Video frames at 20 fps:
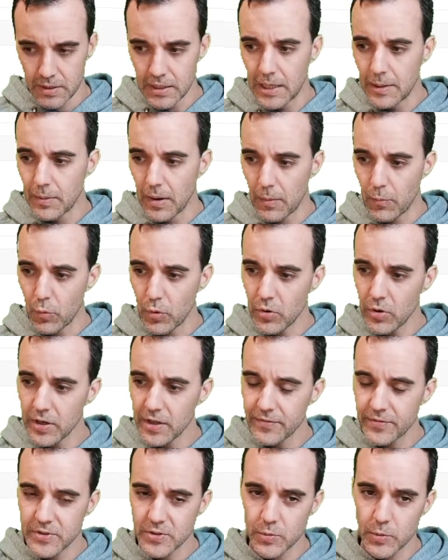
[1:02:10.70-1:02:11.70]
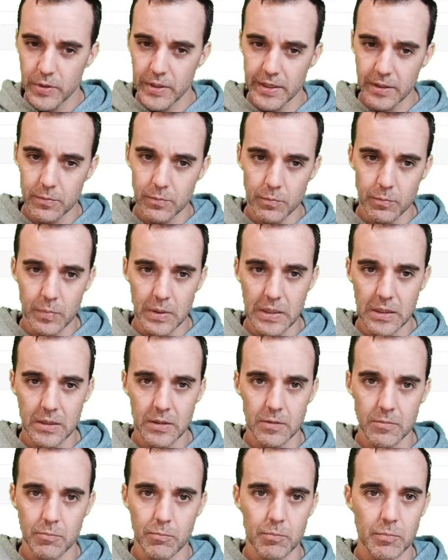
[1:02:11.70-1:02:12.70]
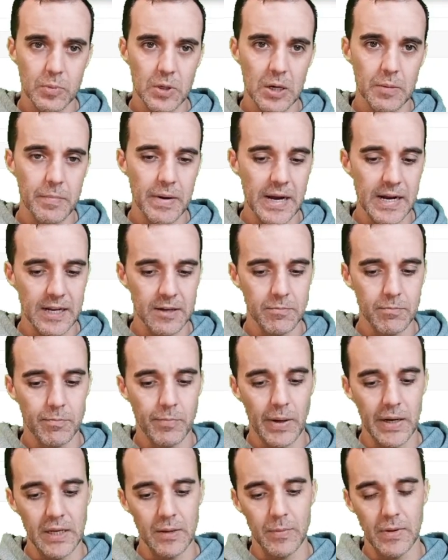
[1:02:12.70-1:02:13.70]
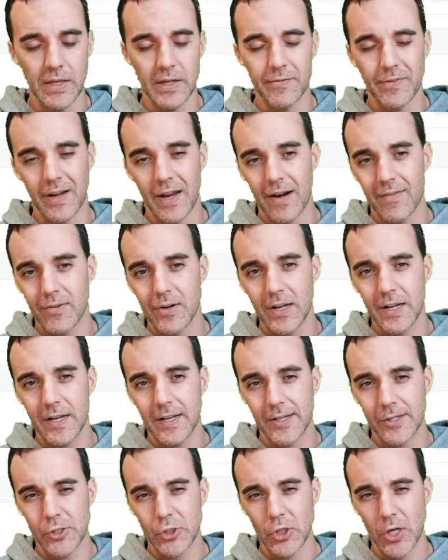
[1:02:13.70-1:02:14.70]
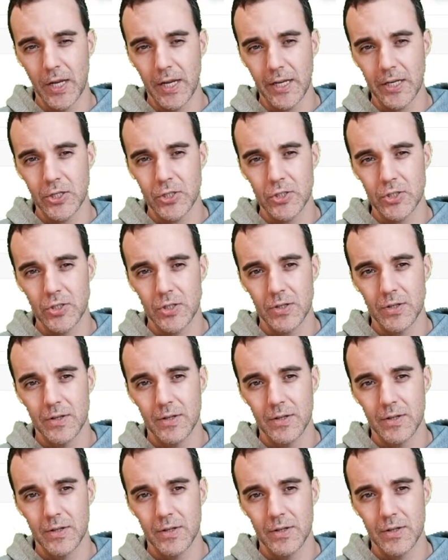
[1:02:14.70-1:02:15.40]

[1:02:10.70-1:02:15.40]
I'm wondering if this will, like, come back and bite me if I ever needed to change